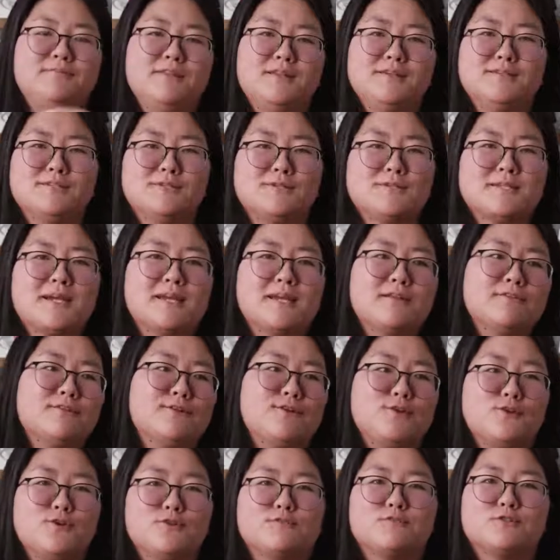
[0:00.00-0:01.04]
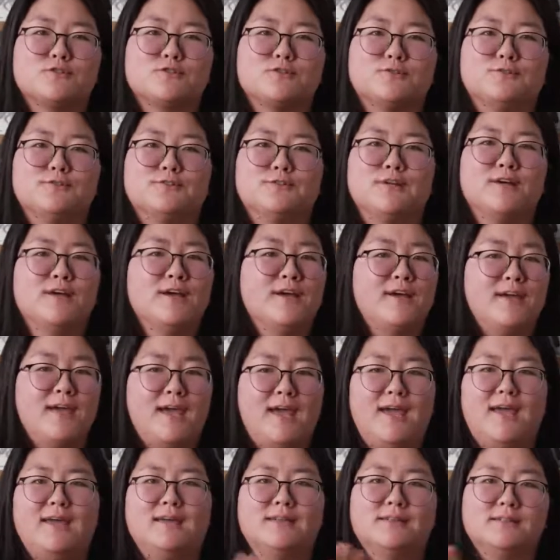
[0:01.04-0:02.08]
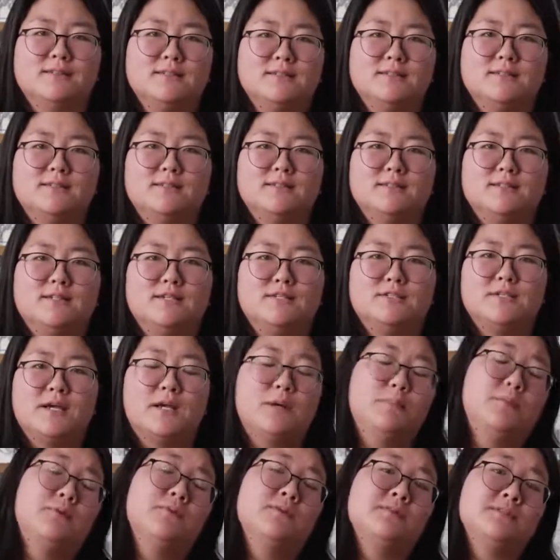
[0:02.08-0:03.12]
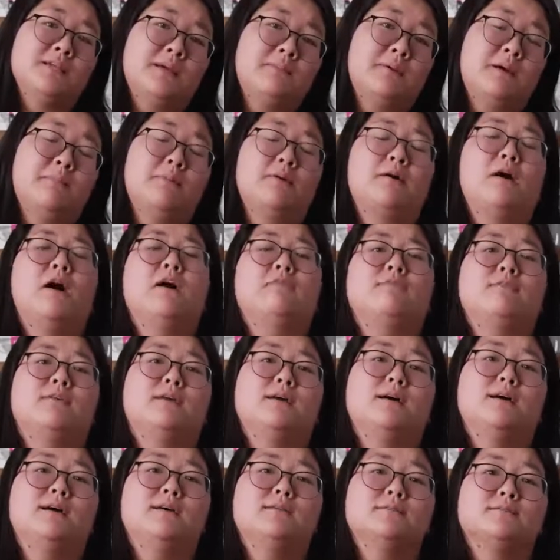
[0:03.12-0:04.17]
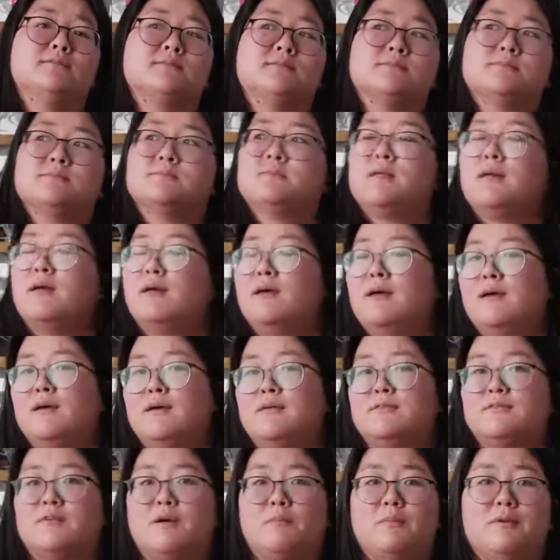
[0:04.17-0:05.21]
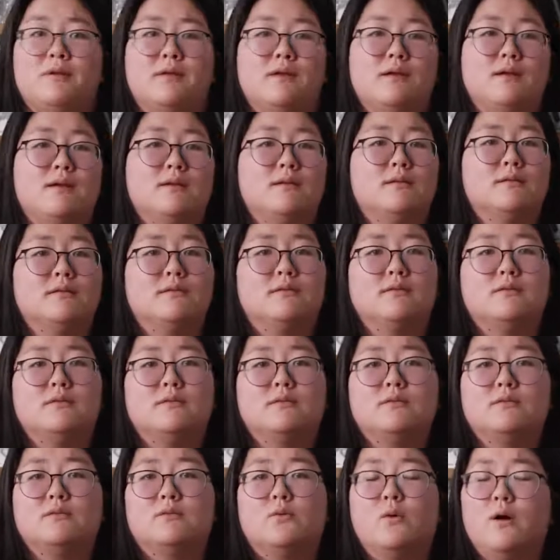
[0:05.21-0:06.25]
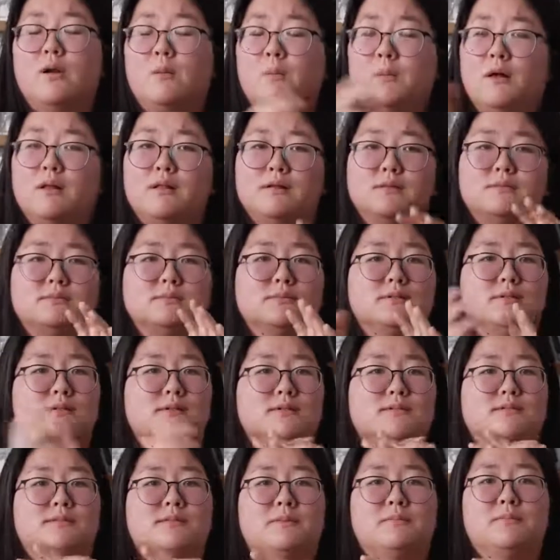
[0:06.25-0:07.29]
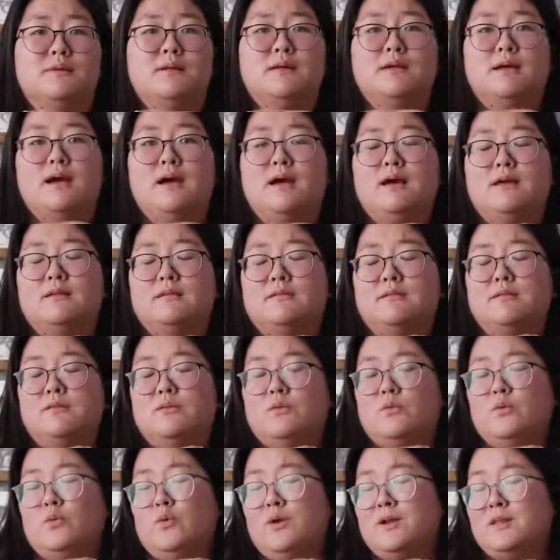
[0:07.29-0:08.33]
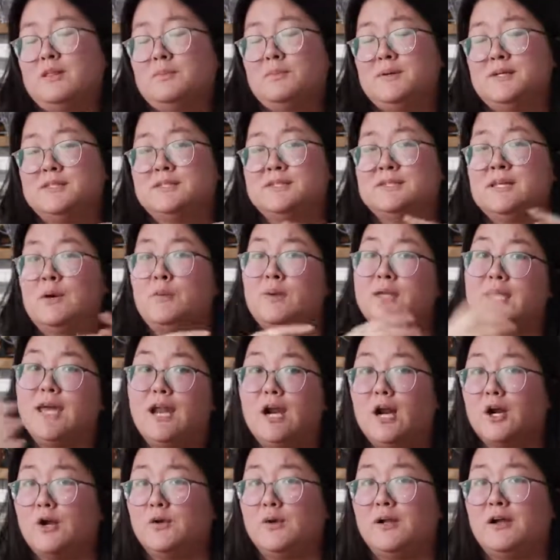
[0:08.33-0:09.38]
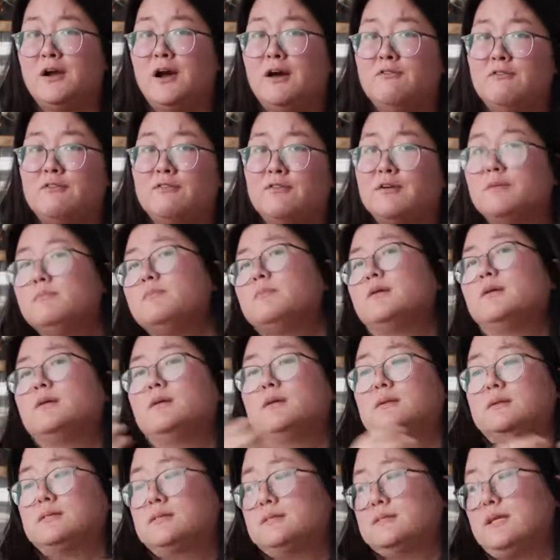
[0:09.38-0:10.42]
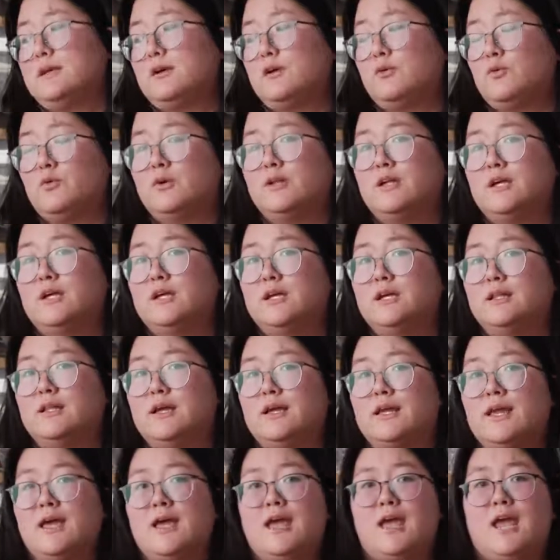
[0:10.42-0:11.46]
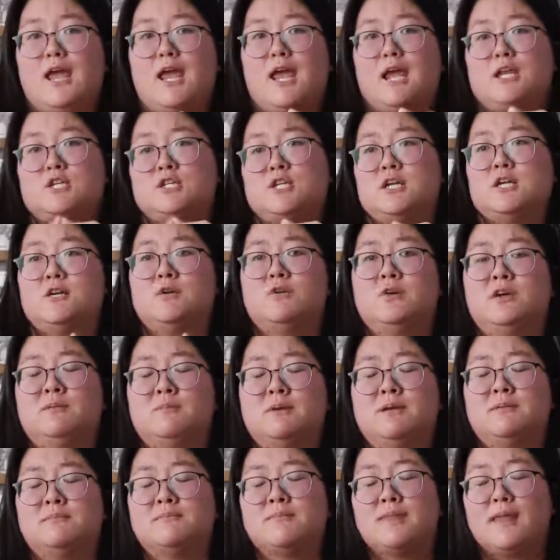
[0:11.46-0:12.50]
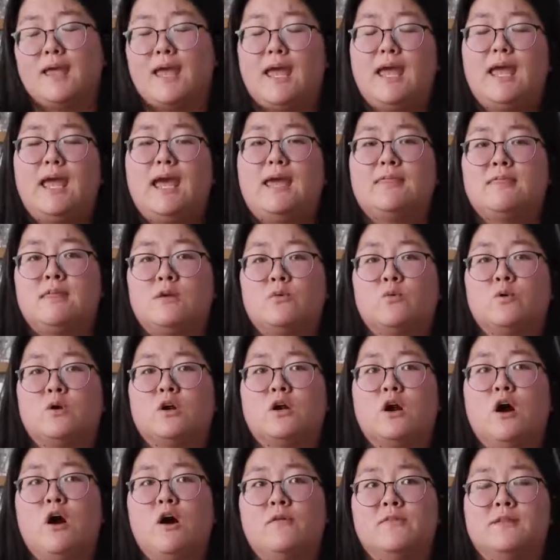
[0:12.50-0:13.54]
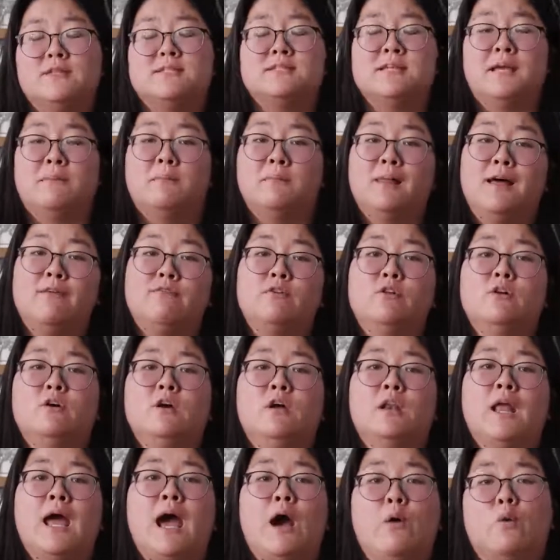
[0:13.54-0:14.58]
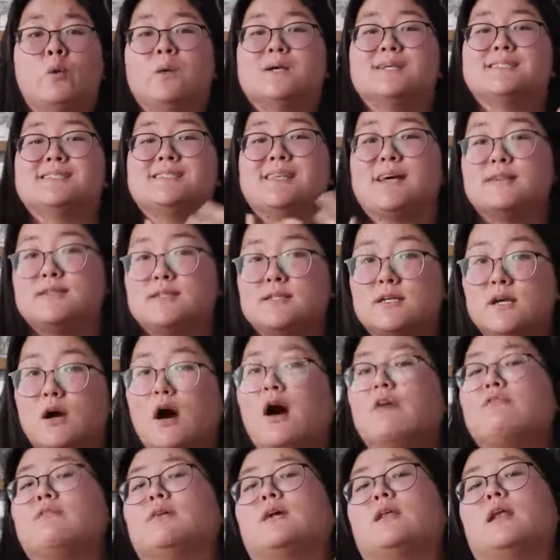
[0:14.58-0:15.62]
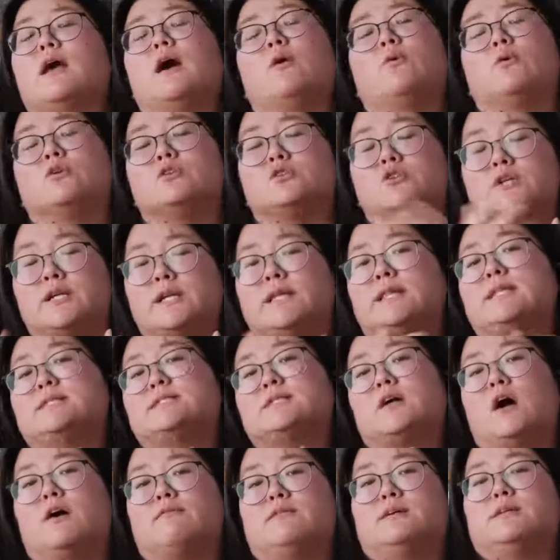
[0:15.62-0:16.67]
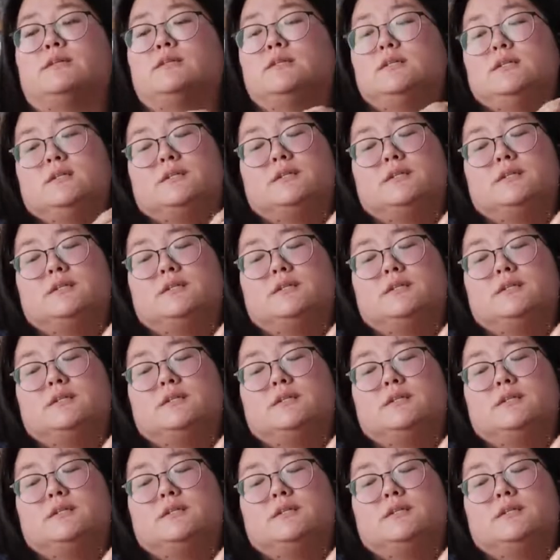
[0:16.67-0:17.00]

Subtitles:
So it's kind of the universal, hey, here's how to brew the same cup of coffee as somebody in Guatemala, as somebody at one of the places that we get our green coffee from, and it's like a really good like handshake agreement. Hey, I think we're on the same level on how we're assessing coffee and how we're treating this coffee.